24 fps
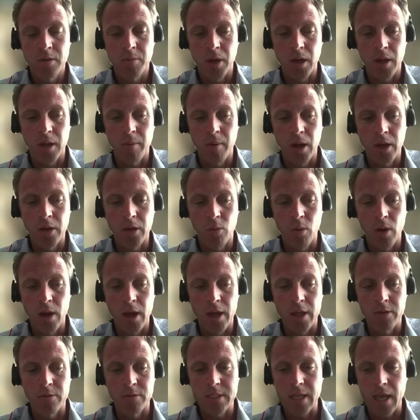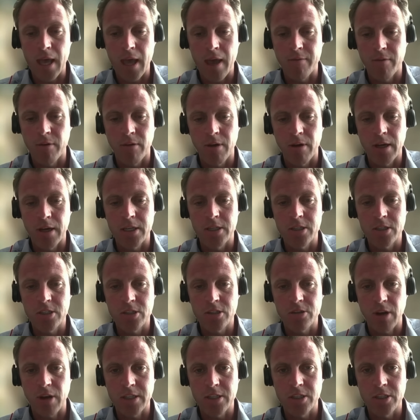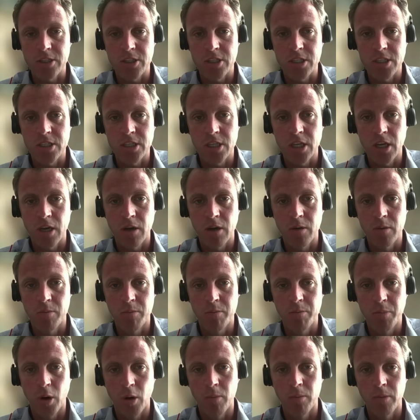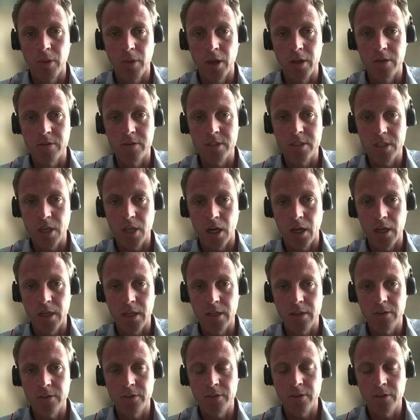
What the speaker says: but I'm unaware there was ever any strategy to go and bomb those sites.